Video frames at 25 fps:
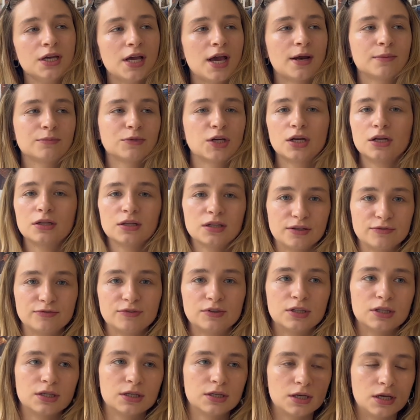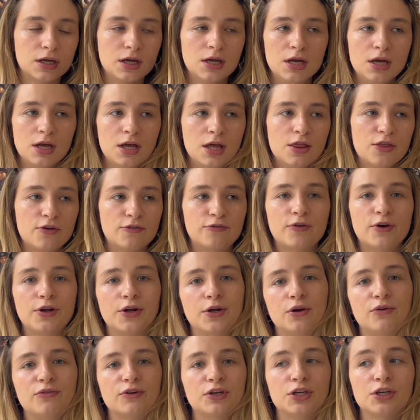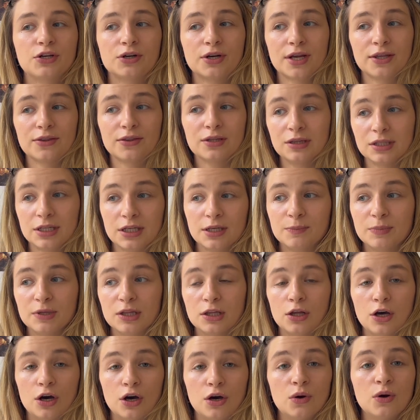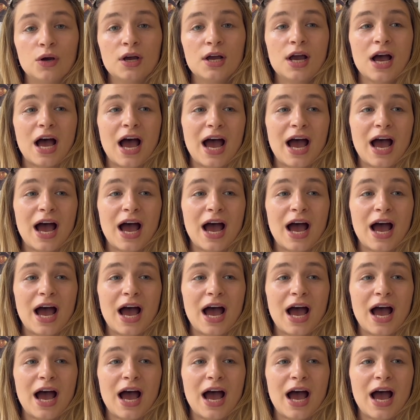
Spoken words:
I'm gonna leave the photo over here and the link below.